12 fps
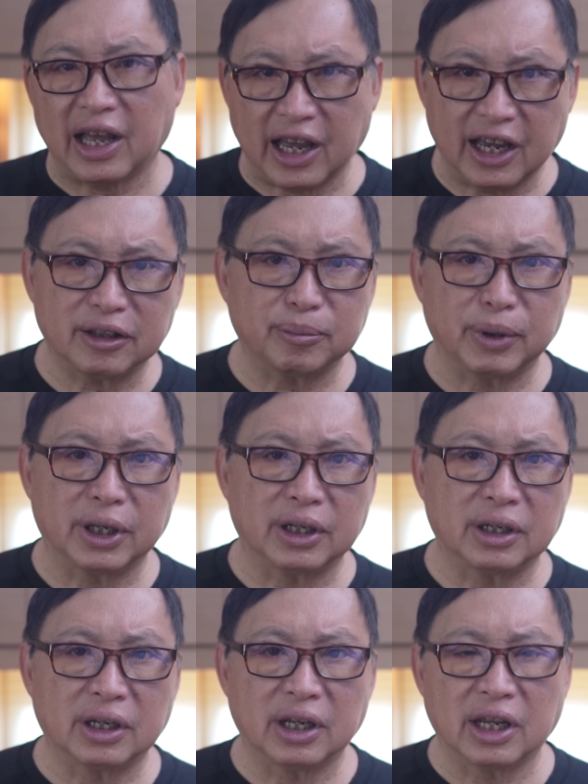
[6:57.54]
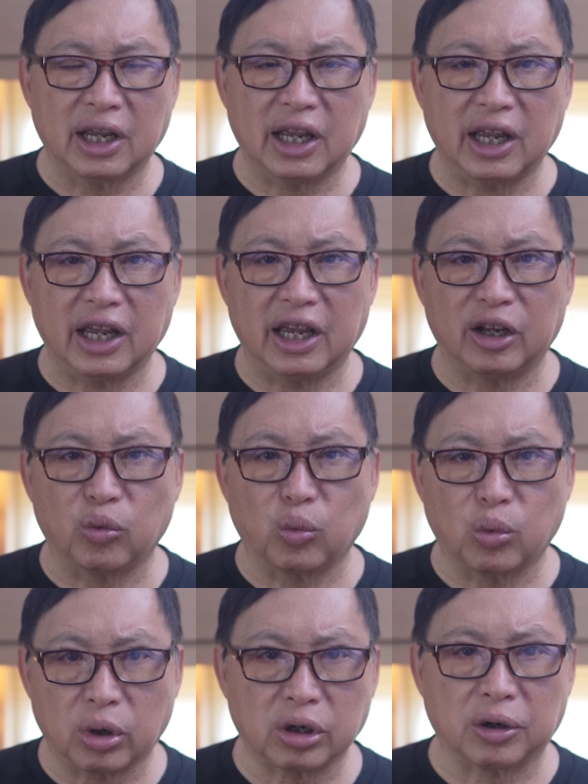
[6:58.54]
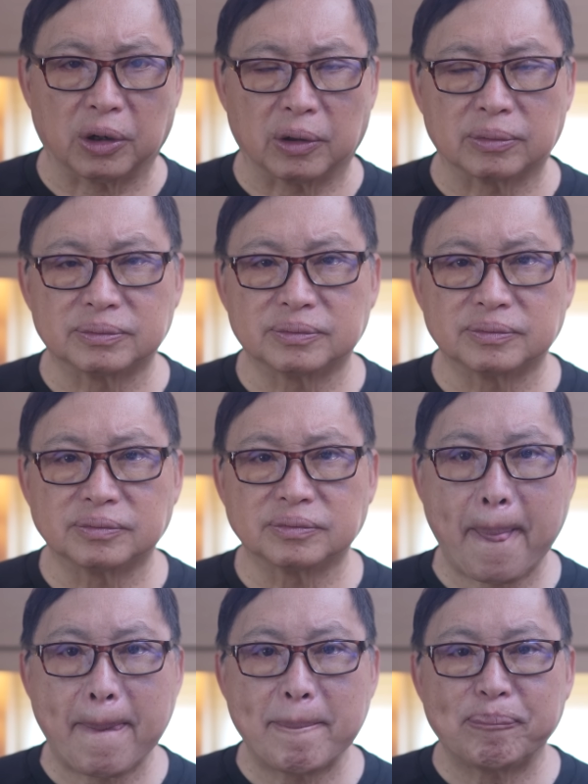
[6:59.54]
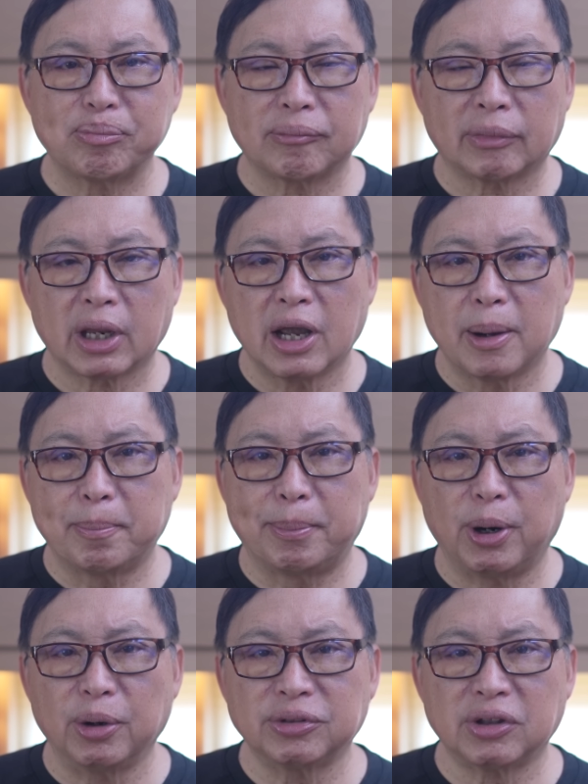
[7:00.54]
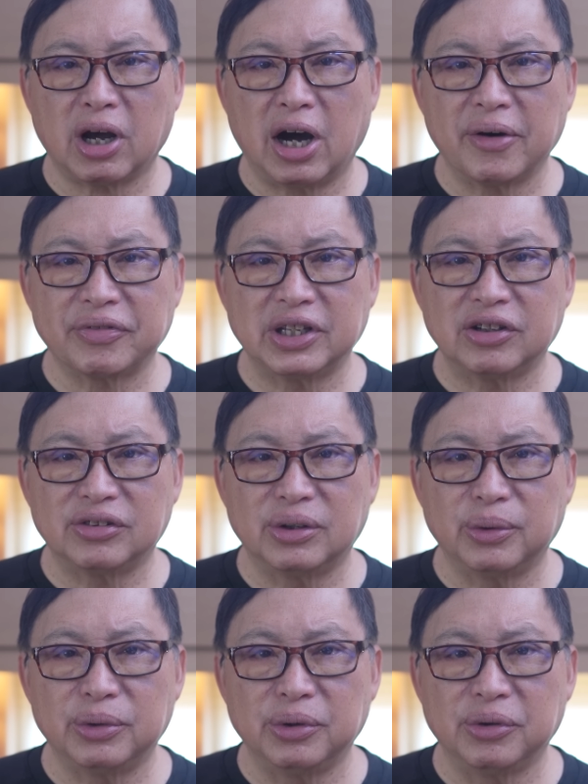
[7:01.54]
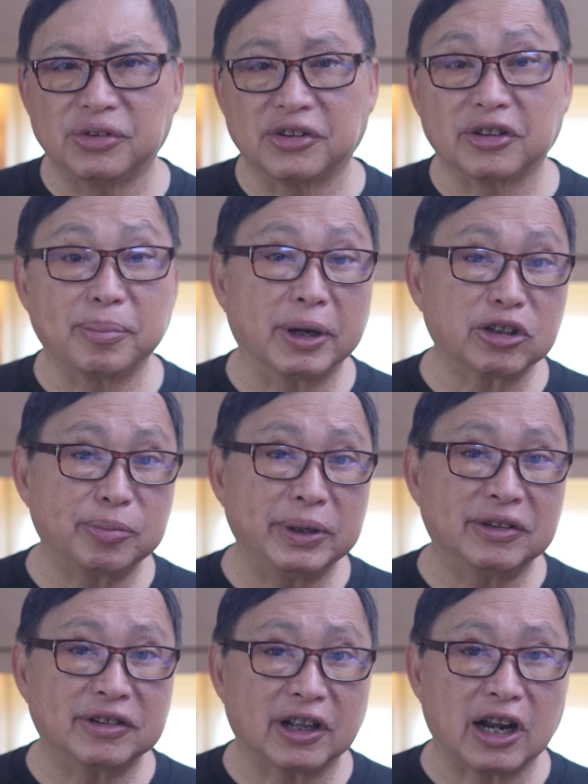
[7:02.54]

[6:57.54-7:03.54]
admin and worker. Both of these new users must be set